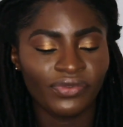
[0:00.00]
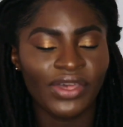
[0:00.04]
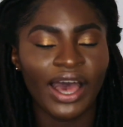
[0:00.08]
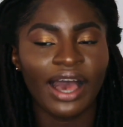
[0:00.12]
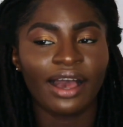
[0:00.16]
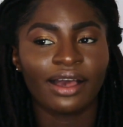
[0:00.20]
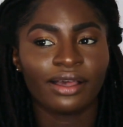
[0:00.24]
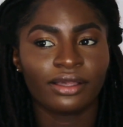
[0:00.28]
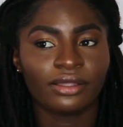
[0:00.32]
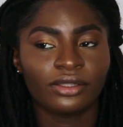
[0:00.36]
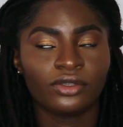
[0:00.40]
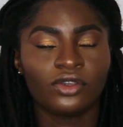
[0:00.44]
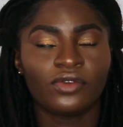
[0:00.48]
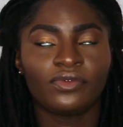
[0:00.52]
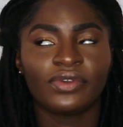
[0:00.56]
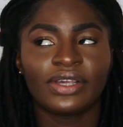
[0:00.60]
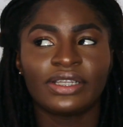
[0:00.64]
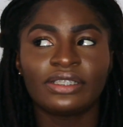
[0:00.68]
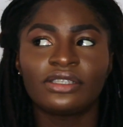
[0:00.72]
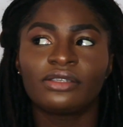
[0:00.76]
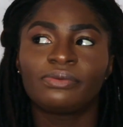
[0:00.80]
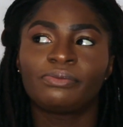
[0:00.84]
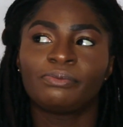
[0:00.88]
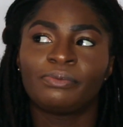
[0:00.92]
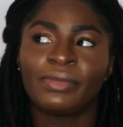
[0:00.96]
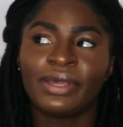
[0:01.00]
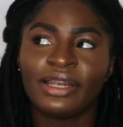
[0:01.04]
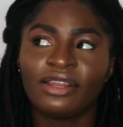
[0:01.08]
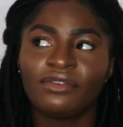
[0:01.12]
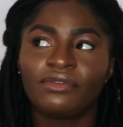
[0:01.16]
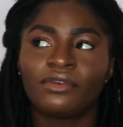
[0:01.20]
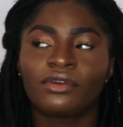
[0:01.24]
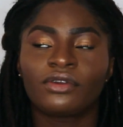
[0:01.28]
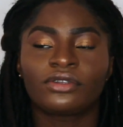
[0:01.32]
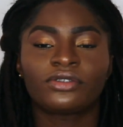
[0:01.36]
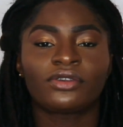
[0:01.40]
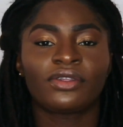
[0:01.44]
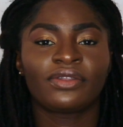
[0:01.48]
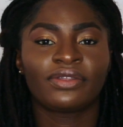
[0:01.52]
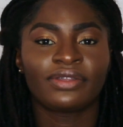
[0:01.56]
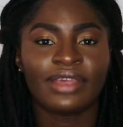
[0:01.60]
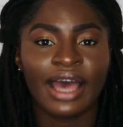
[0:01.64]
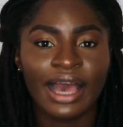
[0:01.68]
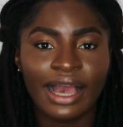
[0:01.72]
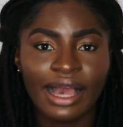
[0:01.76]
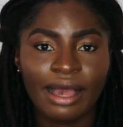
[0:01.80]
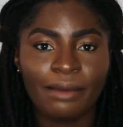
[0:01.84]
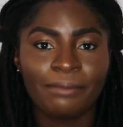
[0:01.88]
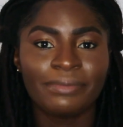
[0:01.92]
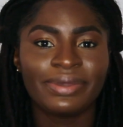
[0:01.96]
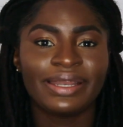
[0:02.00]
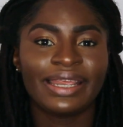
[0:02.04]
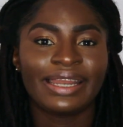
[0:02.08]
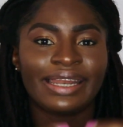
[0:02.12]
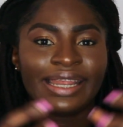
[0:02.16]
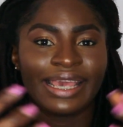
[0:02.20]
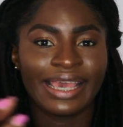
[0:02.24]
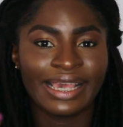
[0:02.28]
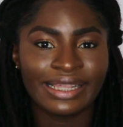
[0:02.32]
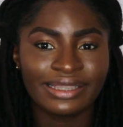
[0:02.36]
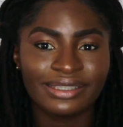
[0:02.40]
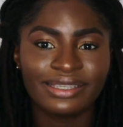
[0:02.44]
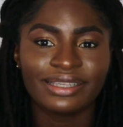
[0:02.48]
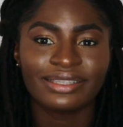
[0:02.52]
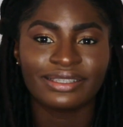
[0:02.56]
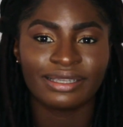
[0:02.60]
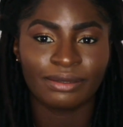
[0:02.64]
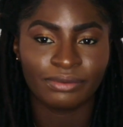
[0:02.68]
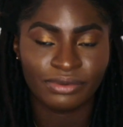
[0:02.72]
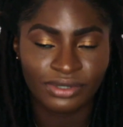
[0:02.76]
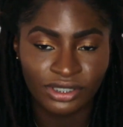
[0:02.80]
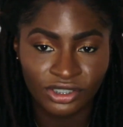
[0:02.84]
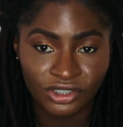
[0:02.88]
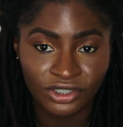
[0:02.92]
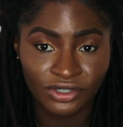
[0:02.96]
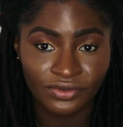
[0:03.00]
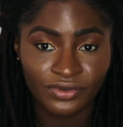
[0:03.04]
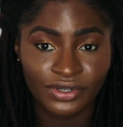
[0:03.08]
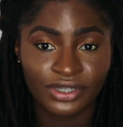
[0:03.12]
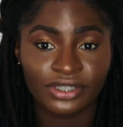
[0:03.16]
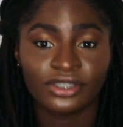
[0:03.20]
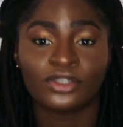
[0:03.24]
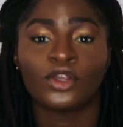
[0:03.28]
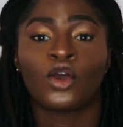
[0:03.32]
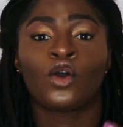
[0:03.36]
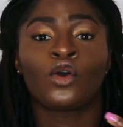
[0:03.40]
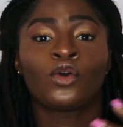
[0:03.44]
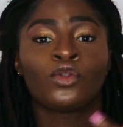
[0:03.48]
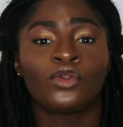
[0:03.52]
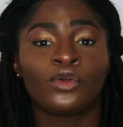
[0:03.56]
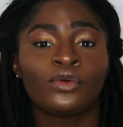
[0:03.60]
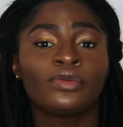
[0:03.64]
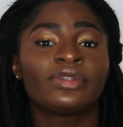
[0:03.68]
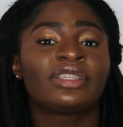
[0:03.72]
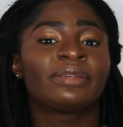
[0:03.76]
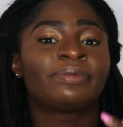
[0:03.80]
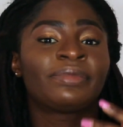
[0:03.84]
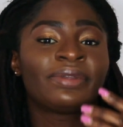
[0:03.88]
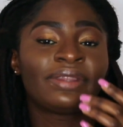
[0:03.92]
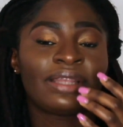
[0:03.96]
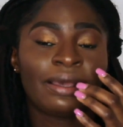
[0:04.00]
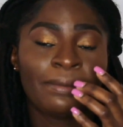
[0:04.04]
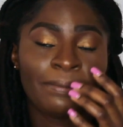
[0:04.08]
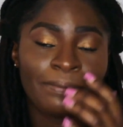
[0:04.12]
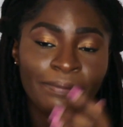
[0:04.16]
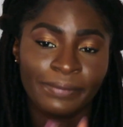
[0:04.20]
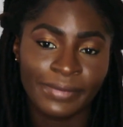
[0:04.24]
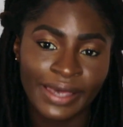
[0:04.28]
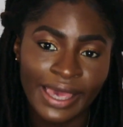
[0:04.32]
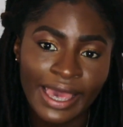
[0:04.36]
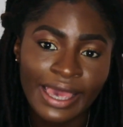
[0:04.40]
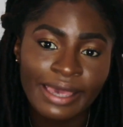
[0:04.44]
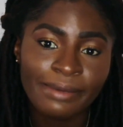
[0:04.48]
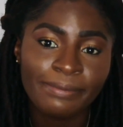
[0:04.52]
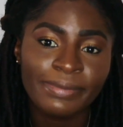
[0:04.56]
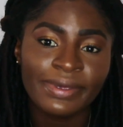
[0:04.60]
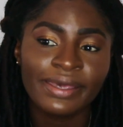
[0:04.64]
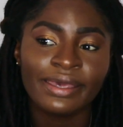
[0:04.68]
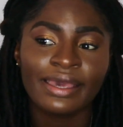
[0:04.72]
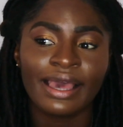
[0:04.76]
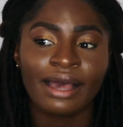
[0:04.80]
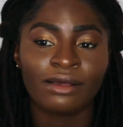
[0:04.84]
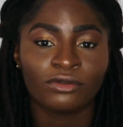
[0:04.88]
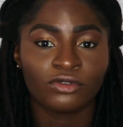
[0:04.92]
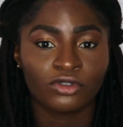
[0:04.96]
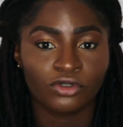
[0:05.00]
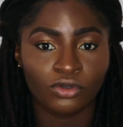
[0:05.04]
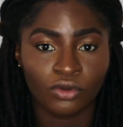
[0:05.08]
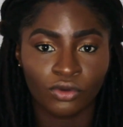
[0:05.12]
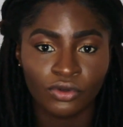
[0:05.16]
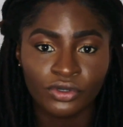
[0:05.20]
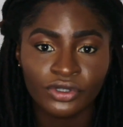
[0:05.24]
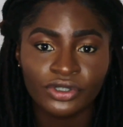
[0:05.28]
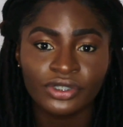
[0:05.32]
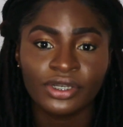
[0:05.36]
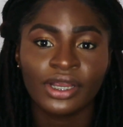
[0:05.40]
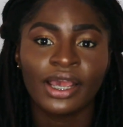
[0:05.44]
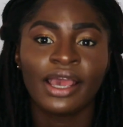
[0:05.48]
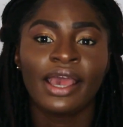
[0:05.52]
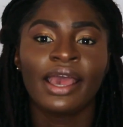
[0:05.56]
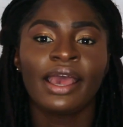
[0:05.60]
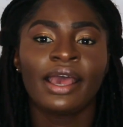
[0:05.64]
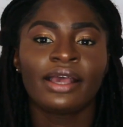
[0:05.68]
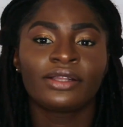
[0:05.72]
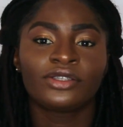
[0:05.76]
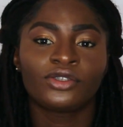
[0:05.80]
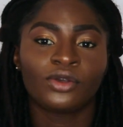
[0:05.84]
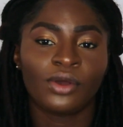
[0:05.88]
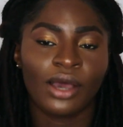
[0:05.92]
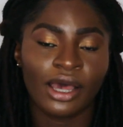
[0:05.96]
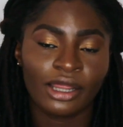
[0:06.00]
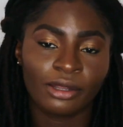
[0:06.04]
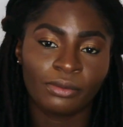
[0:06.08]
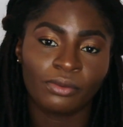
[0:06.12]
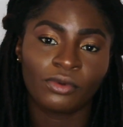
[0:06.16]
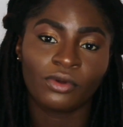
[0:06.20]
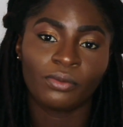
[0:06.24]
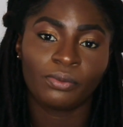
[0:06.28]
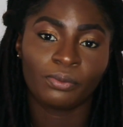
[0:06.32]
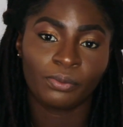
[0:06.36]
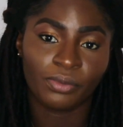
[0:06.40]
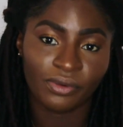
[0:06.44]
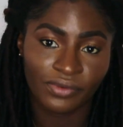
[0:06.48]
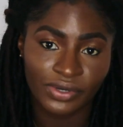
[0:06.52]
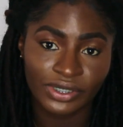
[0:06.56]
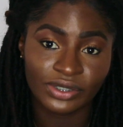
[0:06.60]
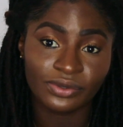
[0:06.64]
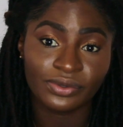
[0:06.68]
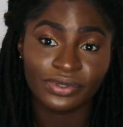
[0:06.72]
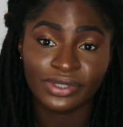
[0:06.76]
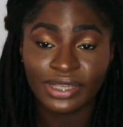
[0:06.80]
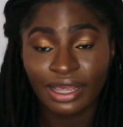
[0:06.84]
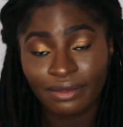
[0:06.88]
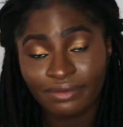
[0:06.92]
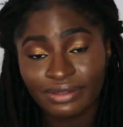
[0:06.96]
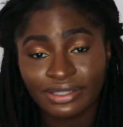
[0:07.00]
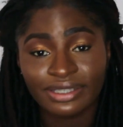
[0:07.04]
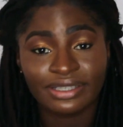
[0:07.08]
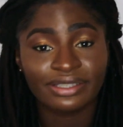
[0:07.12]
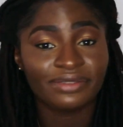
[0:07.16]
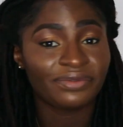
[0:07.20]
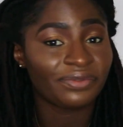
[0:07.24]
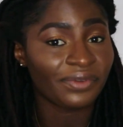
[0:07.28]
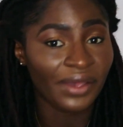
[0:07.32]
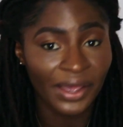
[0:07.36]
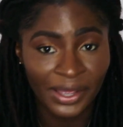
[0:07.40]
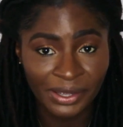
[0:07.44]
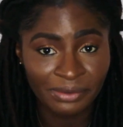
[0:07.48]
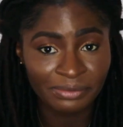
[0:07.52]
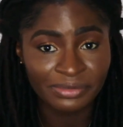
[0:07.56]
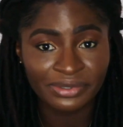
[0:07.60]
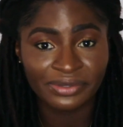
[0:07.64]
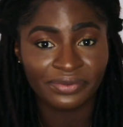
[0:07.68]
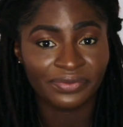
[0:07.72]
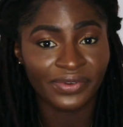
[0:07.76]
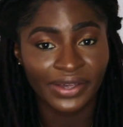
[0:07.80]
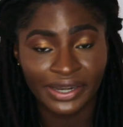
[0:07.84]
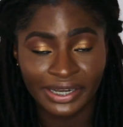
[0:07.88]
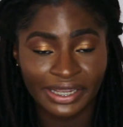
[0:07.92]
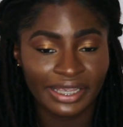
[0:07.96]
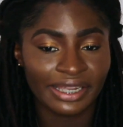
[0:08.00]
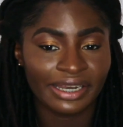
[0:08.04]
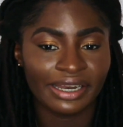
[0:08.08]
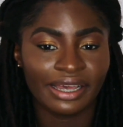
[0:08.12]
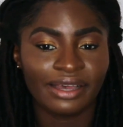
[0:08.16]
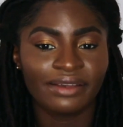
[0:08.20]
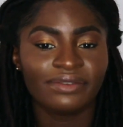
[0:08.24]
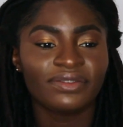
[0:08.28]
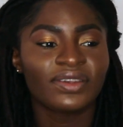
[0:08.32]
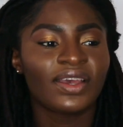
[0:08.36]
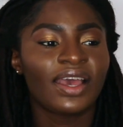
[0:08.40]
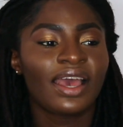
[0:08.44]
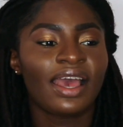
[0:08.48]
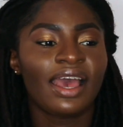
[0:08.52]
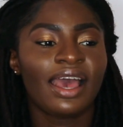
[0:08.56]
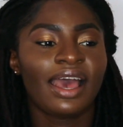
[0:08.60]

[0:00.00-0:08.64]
that company and its subsidiaries, although some of them may be outsourced to other professional services firms, funny enough,